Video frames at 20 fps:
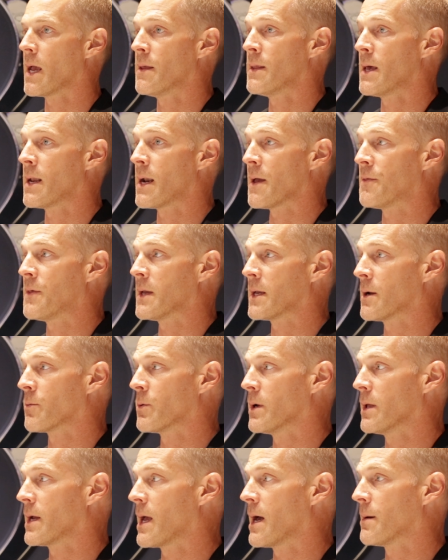And then I think it
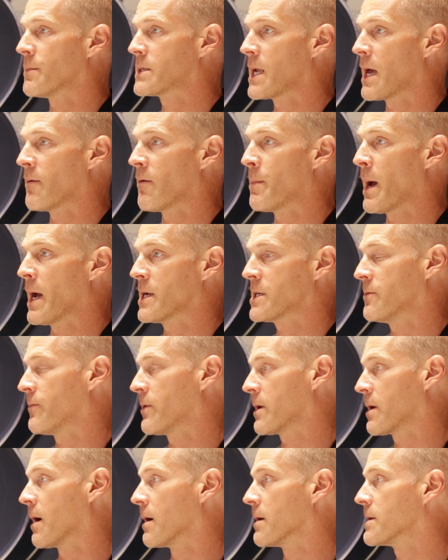really helps to have a passion
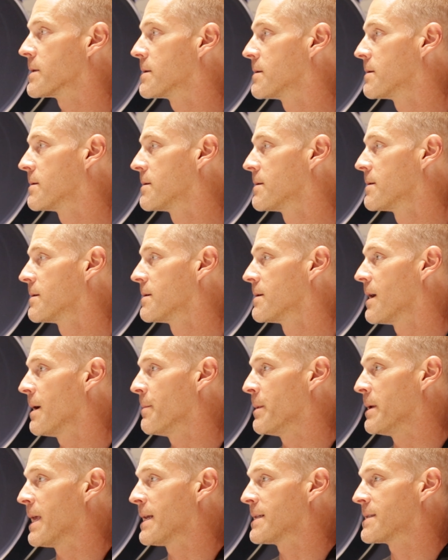for cars. I
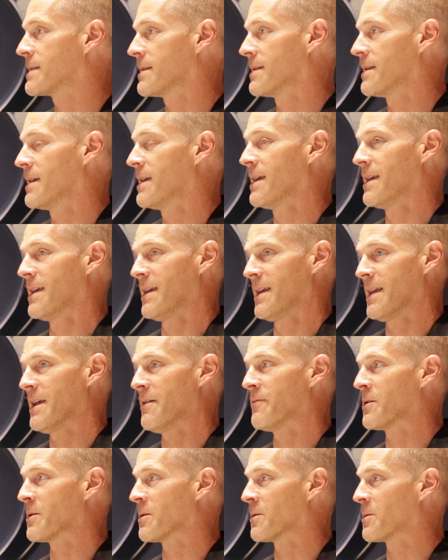mean, that's
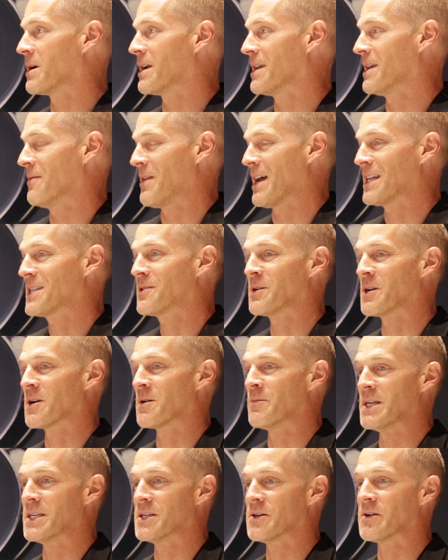if you're yeah. if that's what
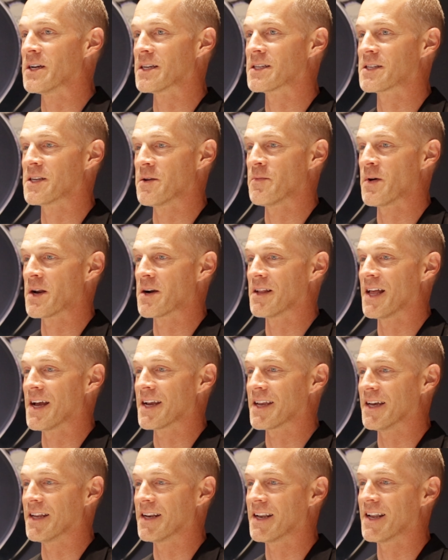you're gonna be doing, so you better
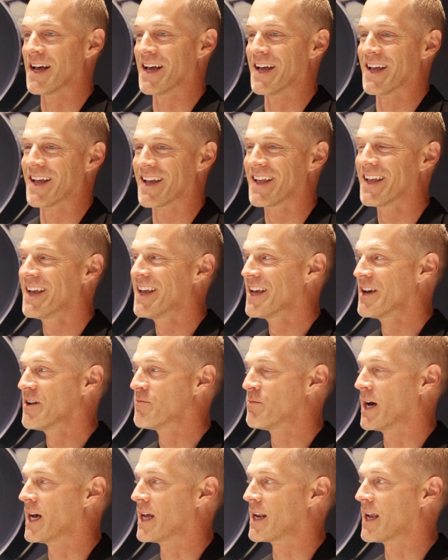like it.
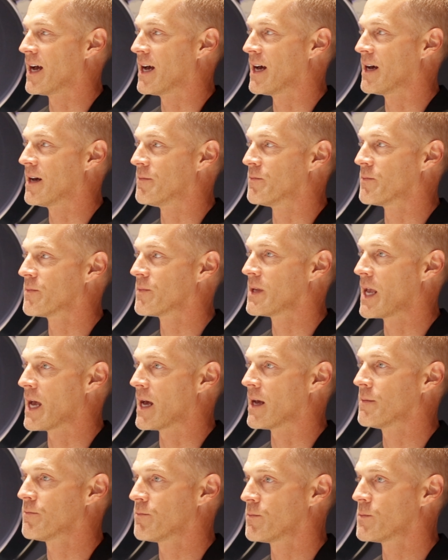but um,
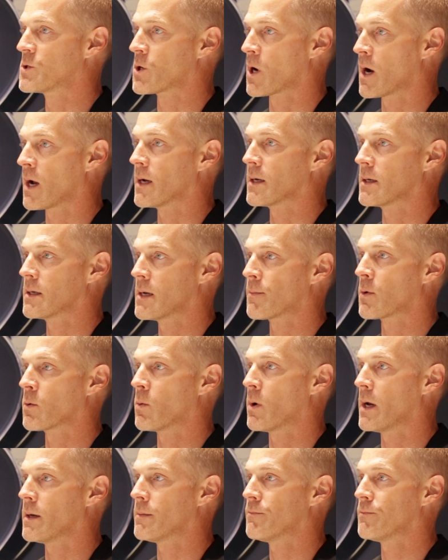yeah, drawing number
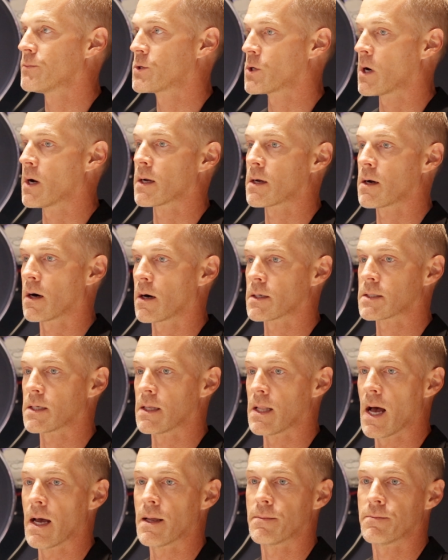one, drawing cars a
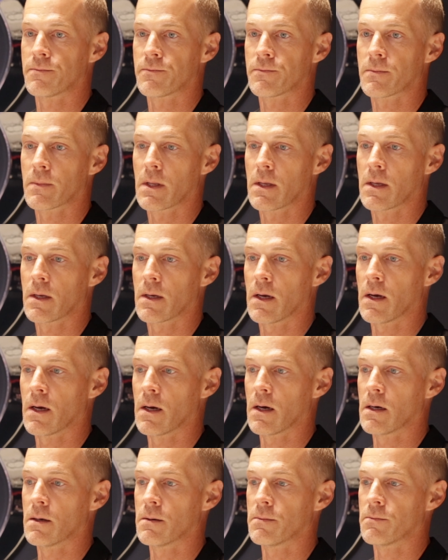lot.
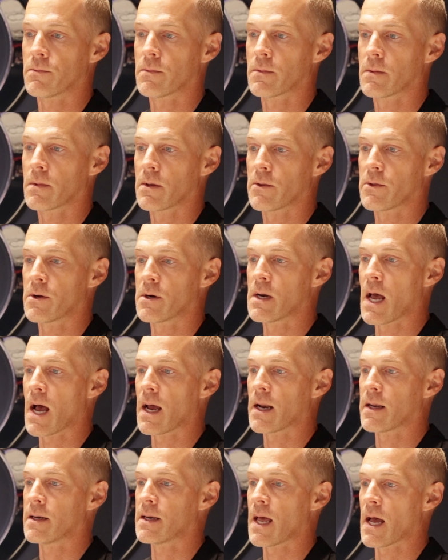Um, they're
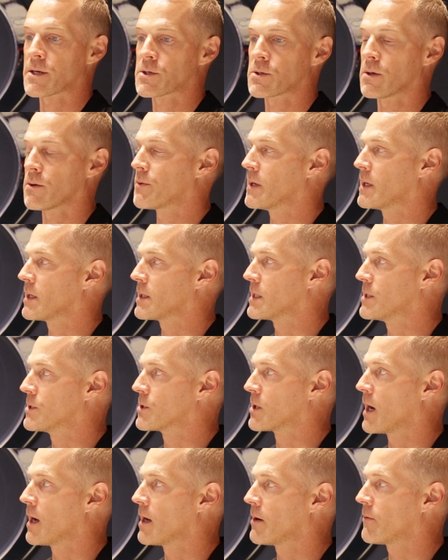not a natural thing to
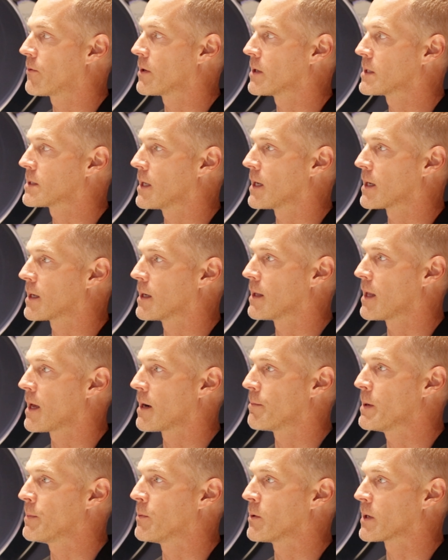draw at first. Like a
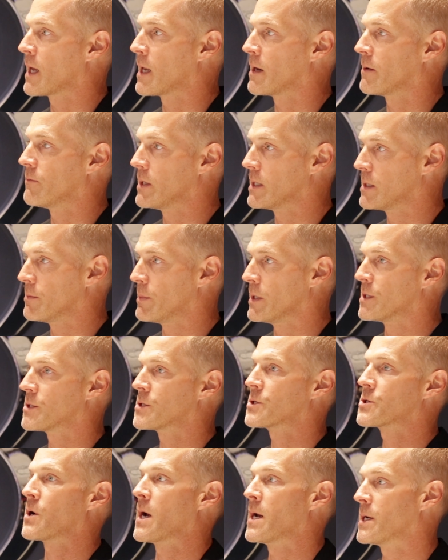lot of people kind of need to be
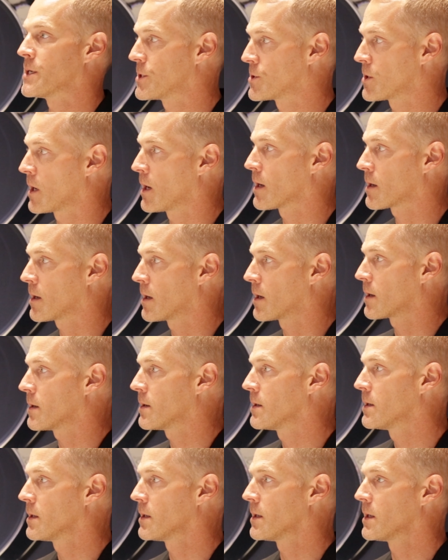trained to draw a car.
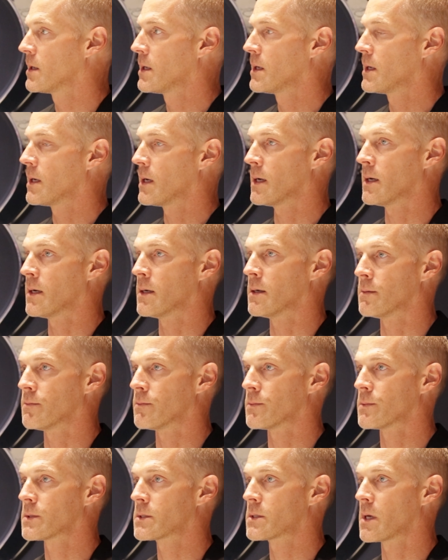Yeah. yeah.
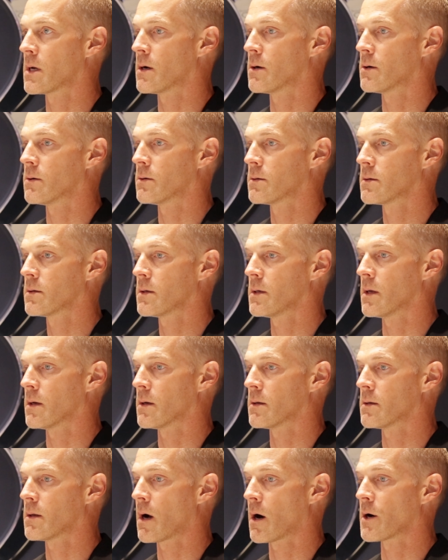Um, so you
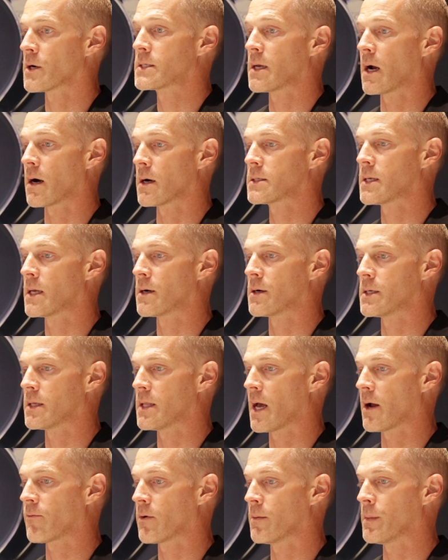Arts, Art Center did
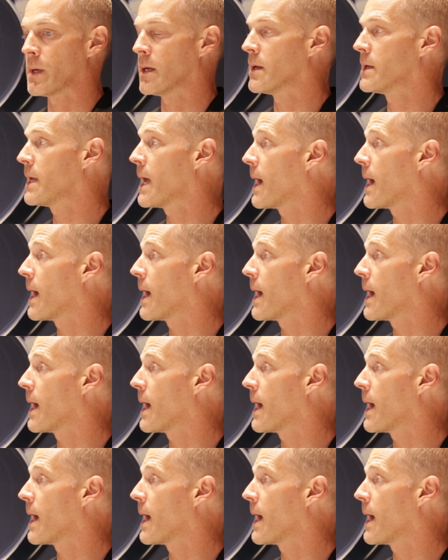that training. for me.